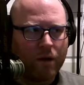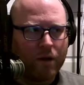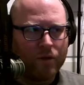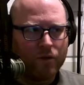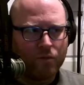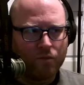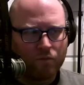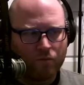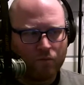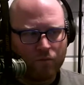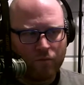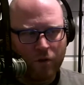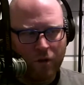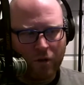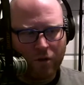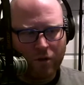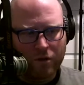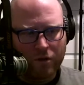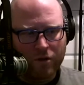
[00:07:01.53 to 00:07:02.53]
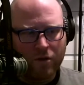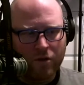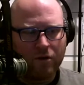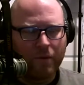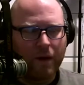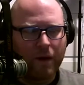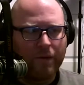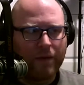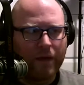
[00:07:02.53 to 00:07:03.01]
he's concerned
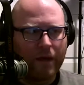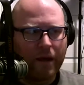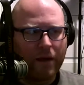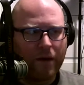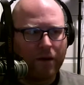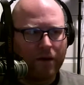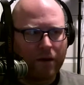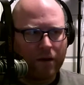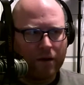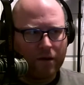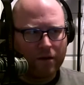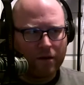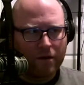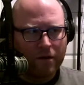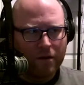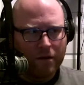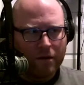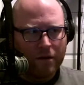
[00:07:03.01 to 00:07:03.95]
about there, and